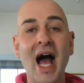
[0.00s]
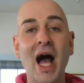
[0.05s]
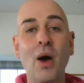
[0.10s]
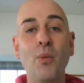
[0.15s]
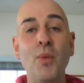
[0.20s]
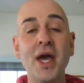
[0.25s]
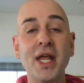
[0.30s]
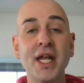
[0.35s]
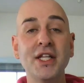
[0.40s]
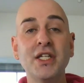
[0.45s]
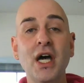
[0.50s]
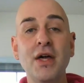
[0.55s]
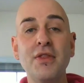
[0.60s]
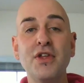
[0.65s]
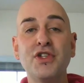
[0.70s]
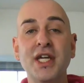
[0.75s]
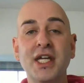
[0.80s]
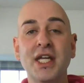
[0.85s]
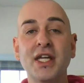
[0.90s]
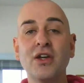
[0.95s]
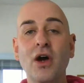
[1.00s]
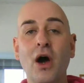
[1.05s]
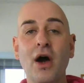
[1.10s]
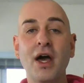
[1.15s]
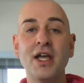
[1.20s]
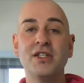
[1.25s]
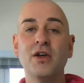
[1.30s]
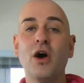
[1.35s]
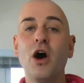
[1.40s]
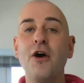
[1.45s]
And we're going to turn the chicken,
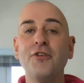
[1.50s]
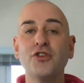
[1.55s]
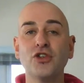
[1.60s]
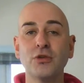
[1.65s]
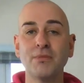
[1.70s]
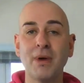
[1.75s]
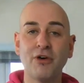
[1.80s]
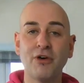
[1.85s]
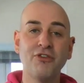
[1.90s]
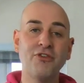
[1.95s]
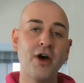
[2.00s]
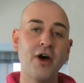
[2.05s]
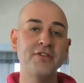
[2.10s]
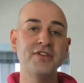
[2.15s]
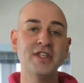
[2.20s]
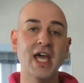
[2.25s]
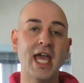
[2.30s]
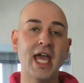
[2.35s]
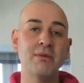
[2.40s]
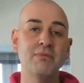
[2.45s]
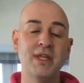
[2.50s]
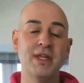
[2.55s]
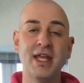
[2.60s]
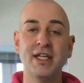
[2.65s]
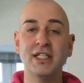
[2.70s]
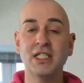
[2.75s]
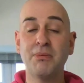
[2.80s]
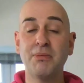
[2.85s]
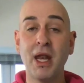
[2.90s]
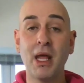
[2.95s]
guys, after about 5 to 8 minutes,
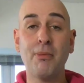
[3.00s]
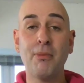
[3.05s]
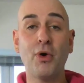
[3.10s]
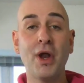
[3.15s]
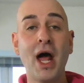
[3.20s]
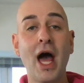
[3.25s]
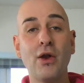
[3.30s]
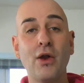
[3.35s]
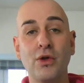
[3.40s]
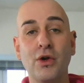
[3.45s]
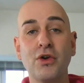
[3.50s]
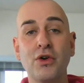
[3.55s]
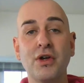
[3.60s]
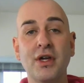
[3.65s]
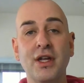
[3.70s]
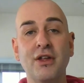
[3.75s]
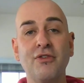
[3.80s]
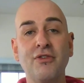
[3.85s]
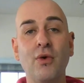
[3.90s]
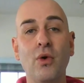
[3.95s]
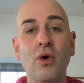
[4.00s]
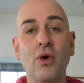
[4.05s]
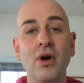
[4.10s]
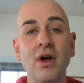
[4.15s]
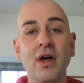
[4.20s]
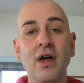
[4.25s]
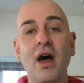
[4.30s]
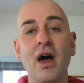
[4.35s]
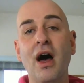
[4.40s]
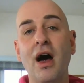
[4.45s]
depending upon how long you're cooking it for,
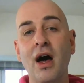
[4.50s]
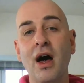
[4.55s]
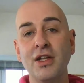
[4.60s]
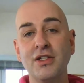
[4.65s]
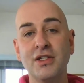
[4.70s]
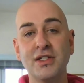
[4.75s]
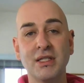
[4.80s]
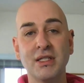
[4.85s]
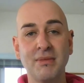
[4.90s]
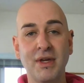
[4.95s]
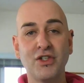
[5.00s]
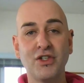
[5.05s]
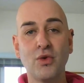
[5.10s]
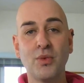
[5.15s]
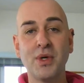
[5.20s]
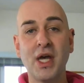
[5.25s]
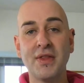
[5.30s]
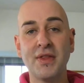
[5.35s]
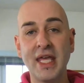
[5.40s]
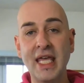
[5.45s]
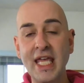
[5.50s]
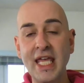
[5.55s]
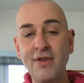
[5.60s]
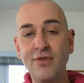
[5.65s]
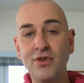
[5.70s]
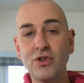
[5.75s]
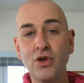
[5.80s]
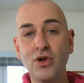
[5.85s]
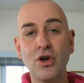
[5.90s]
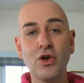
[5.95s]
just to make sure we get the
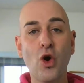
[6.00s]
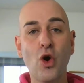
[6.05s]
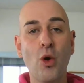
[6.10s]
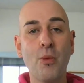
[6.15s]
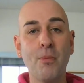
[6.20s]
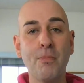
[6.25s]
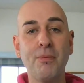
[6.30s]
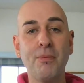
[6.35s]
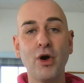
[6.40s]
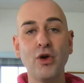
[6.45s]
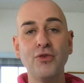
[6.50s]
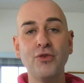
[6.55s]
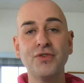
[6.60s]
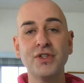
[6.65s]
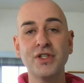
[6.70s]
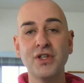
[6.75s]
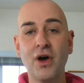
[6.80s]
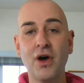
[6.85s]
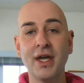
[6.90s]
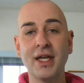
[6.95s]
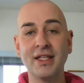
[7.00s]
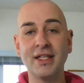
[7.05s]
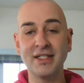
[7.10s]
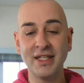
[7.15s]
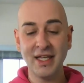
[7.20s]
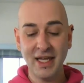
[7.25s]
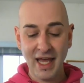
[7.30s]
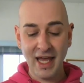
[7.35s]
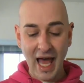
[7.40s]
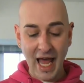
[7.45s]
even cook on both sides.
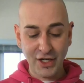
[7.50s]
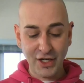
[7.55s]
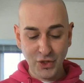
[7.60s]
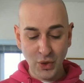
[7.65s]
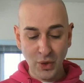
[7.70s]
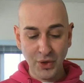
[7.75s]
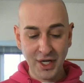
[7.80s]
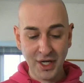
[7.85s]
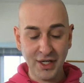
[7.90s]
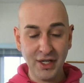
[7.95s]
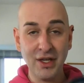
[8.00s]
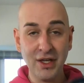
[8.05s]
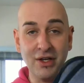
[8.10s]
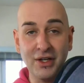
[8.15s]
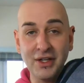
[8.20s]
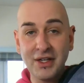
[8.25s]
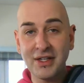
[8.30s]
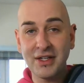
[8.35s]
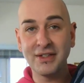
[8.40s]
And Jordan, look!